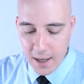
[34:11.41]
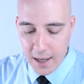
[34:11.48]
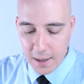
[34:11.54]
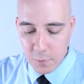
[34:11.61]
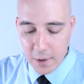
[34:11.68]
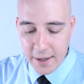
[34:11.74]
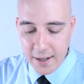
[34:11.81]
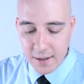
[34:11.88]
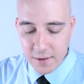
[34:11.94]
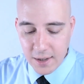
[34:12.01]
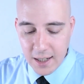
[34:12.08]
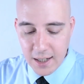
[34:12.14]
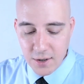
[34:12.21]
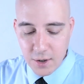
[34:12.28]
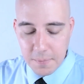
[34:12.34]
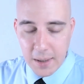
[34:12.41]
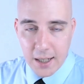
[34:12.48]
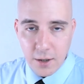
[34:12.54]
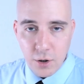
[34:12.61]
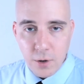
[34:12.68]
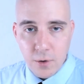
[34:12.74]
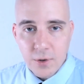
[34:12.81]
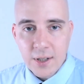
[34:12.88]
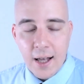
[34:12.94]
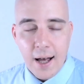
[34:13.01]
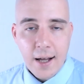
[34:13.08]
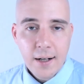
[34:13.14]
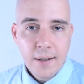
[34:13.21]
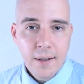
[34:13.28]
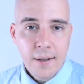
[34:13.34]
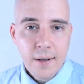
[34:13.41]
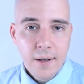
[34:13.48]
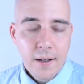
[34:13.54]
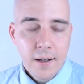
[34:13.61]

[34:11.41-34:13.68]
Well, these are being used on